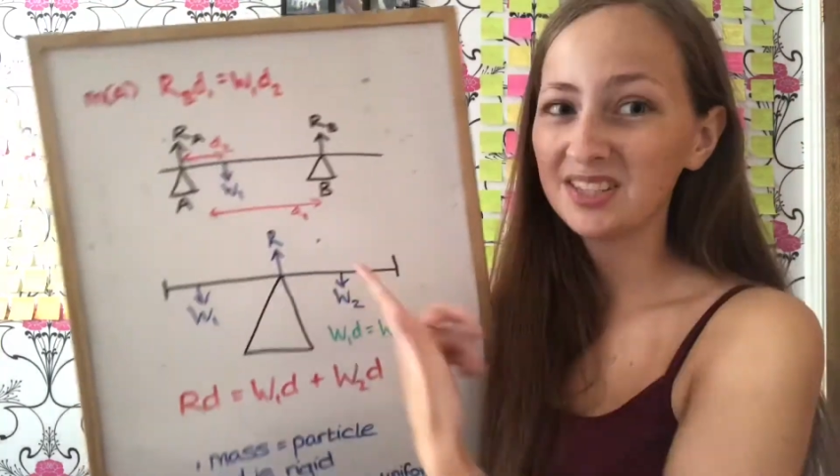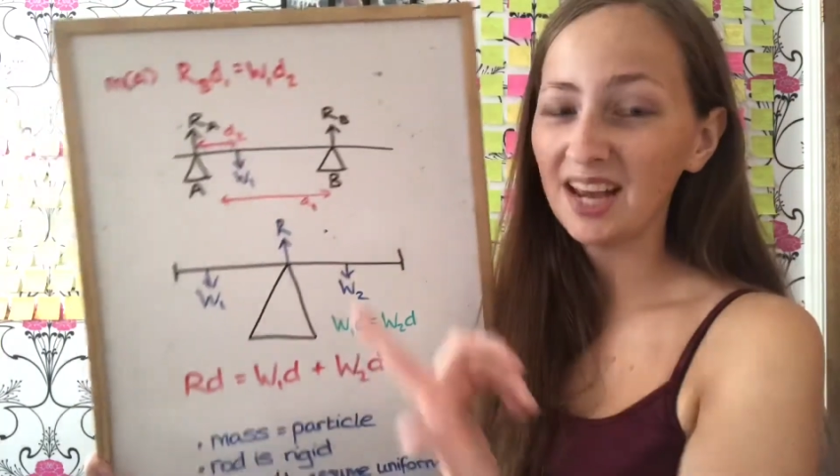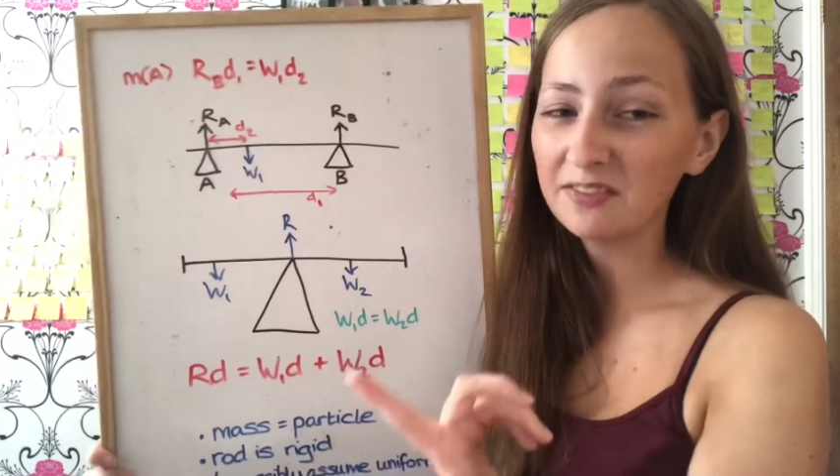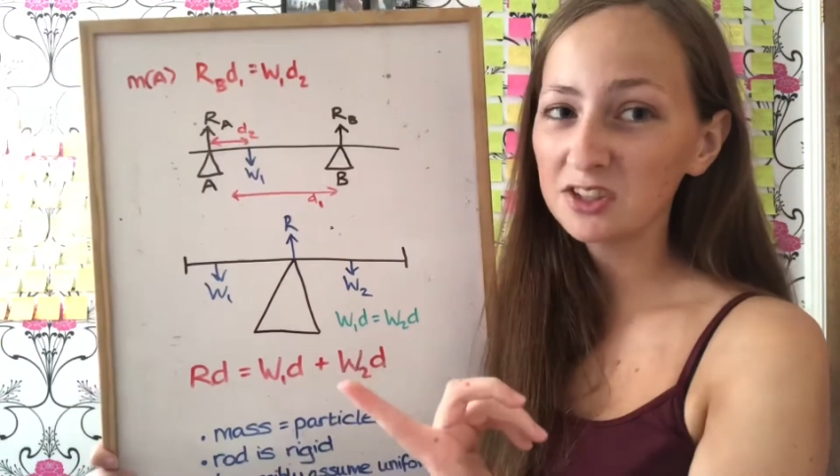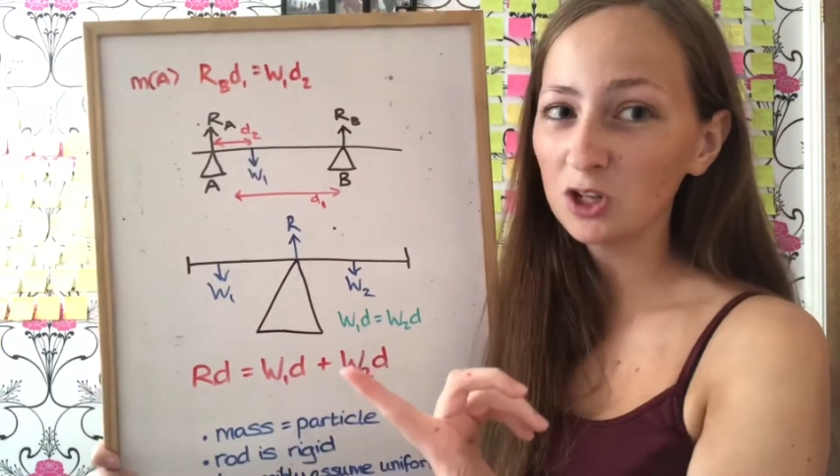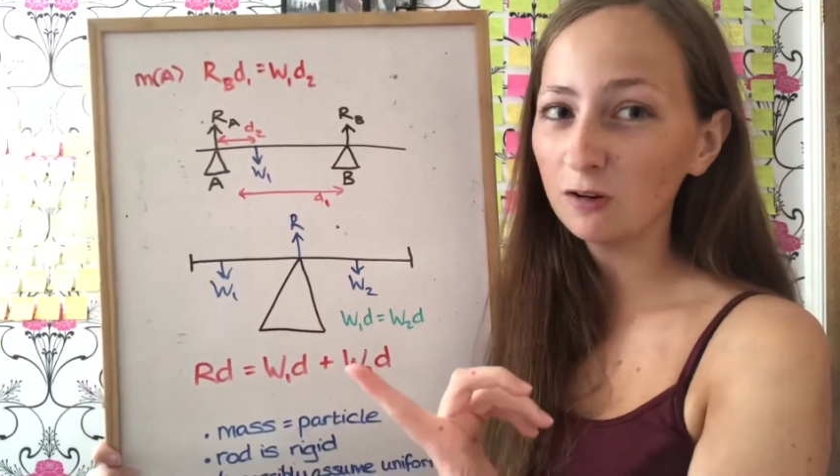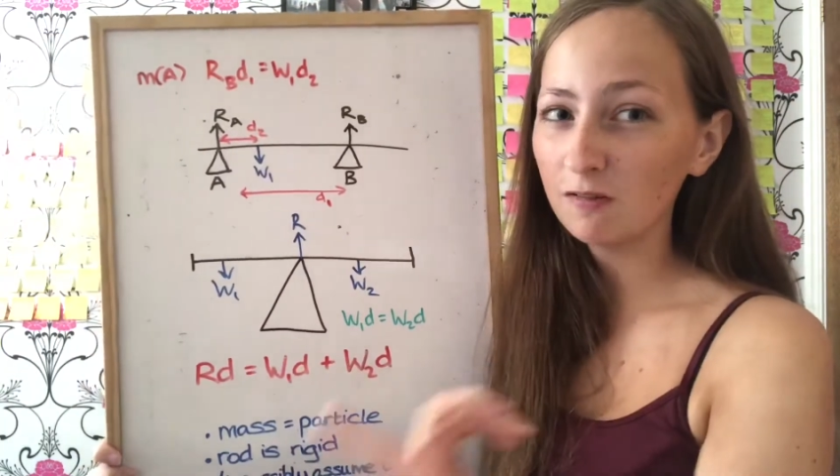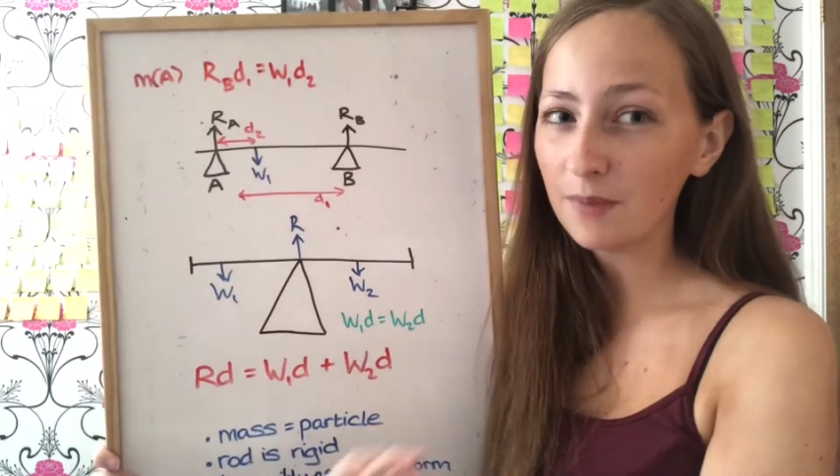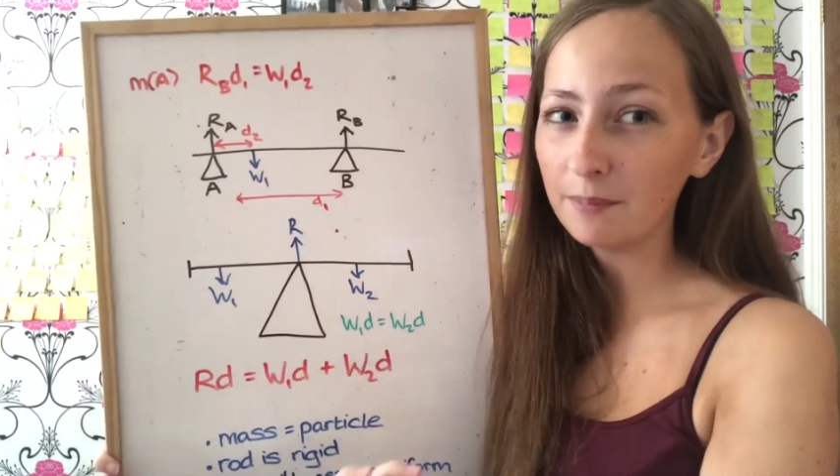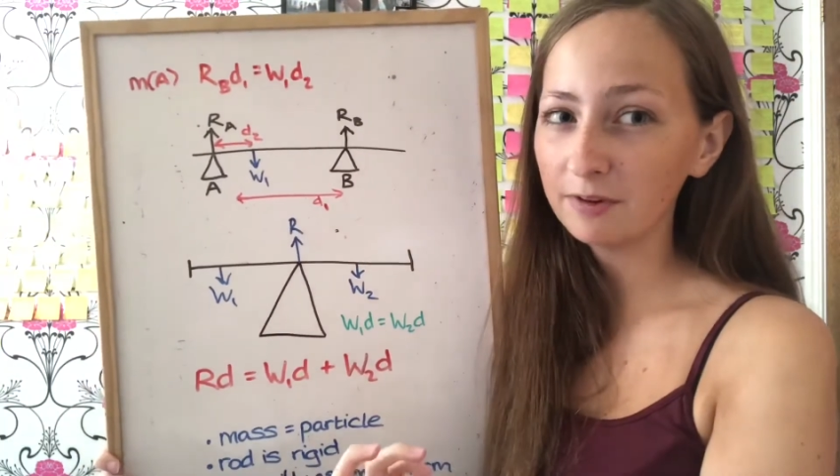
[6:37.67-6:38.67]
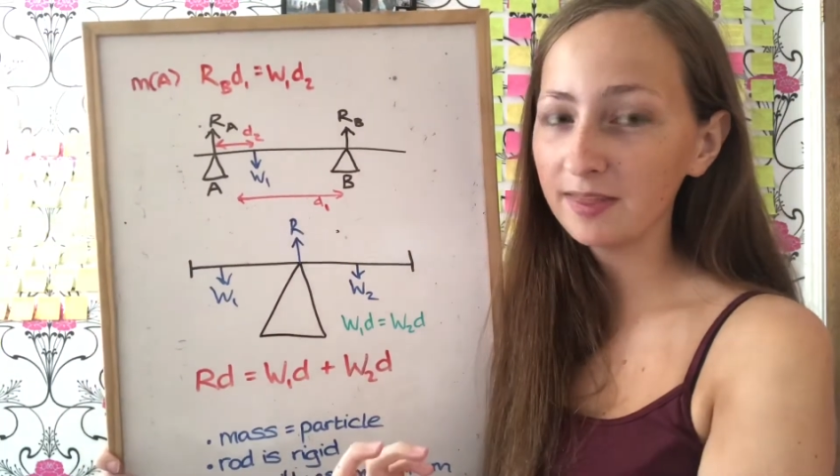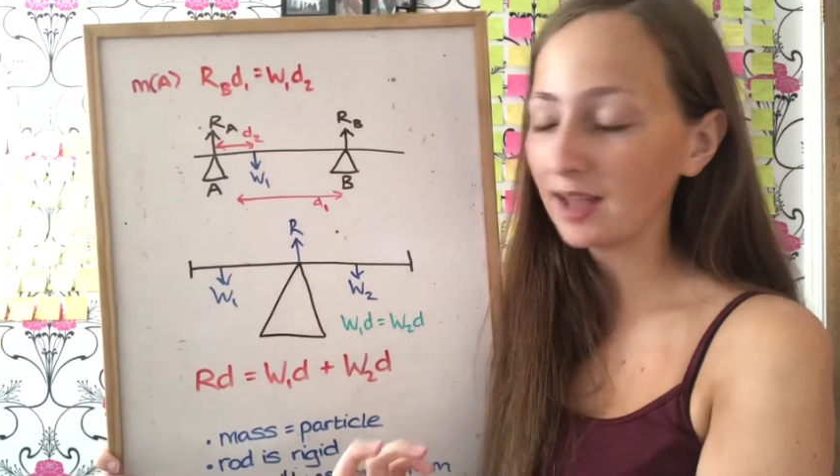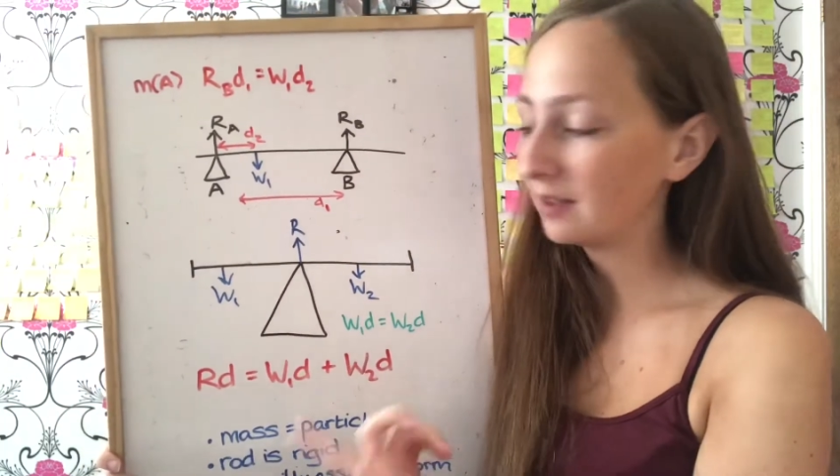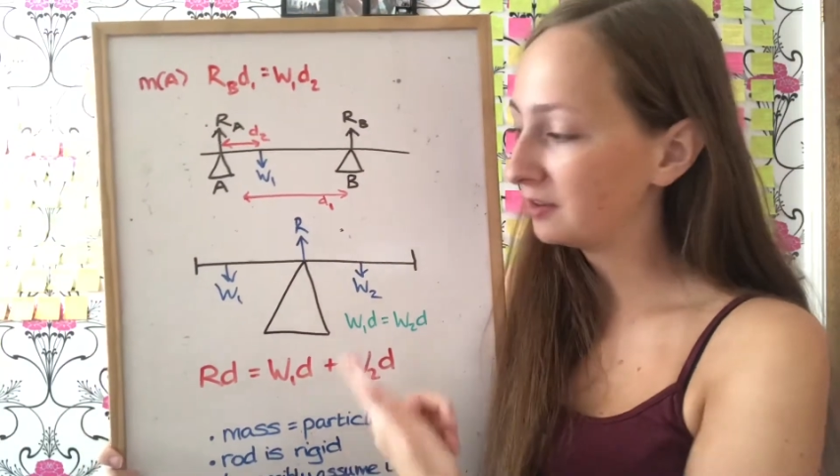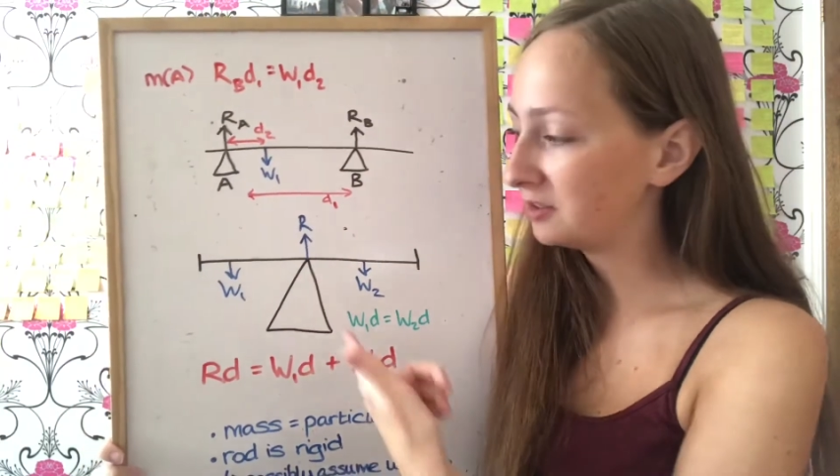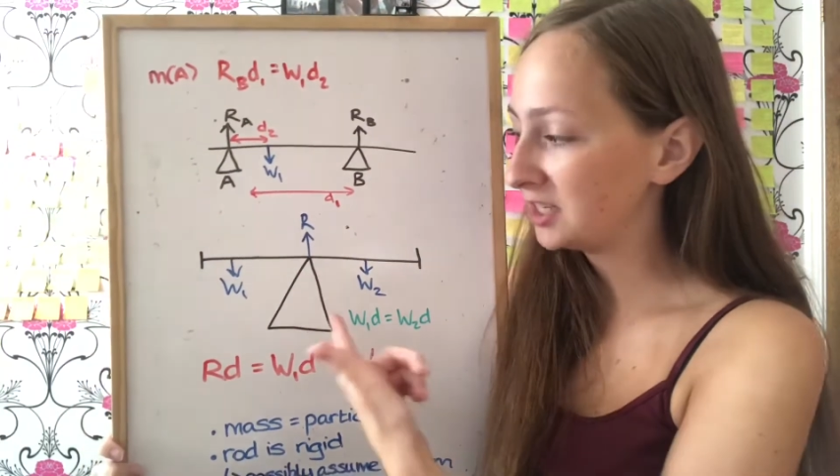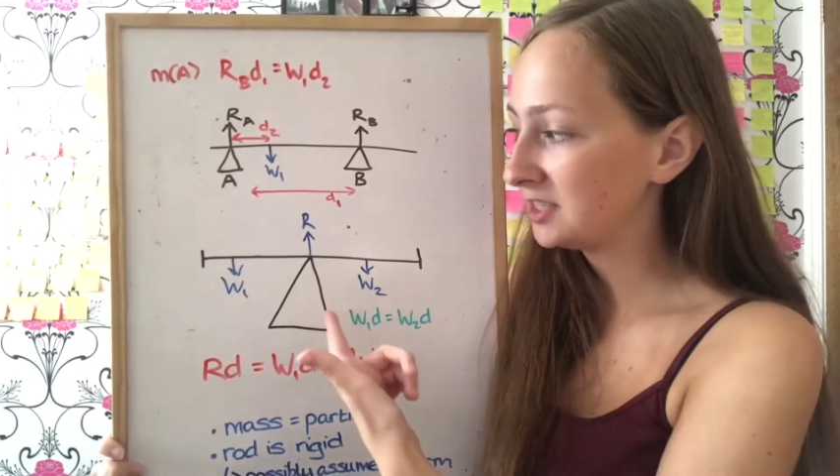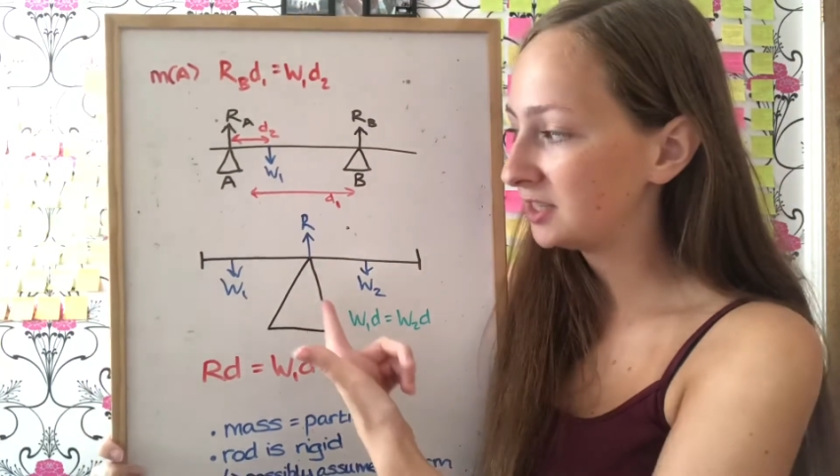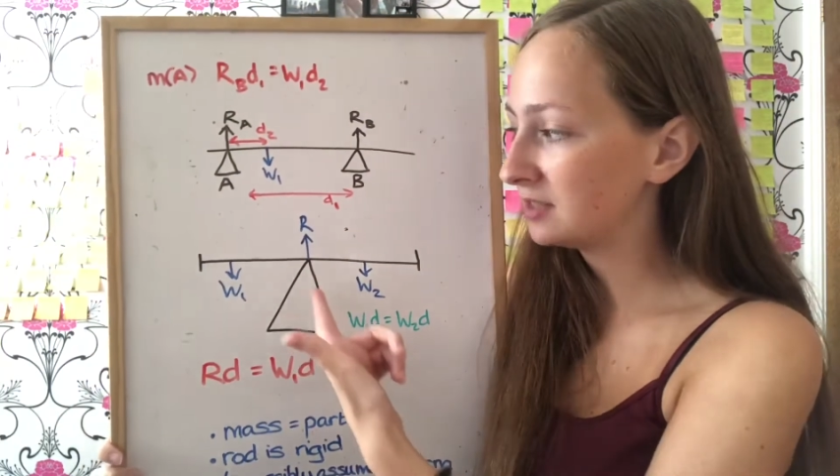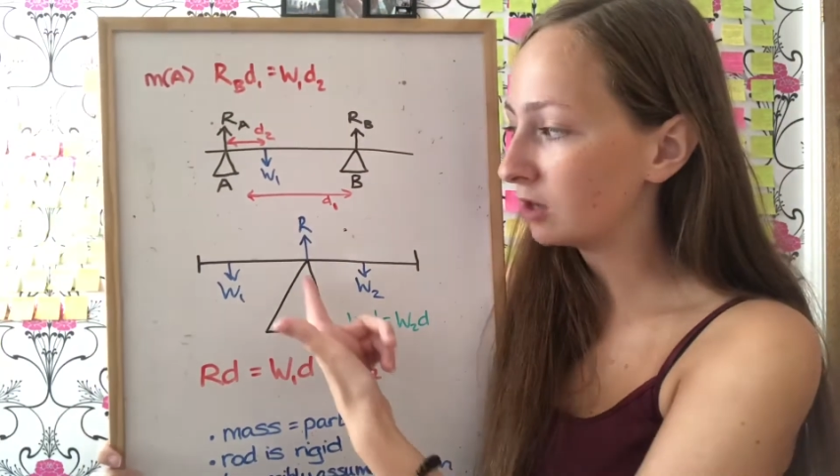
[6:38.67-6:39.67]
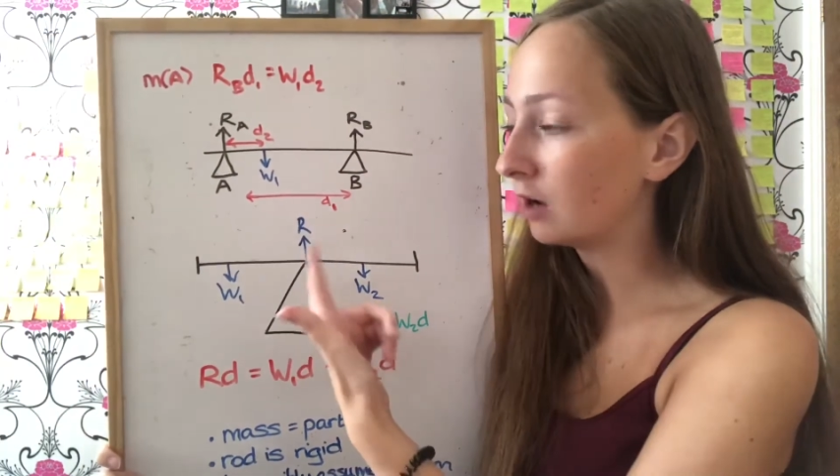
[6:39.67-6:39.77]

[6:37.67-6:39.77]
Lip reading: So you have to sort of remember in that the distance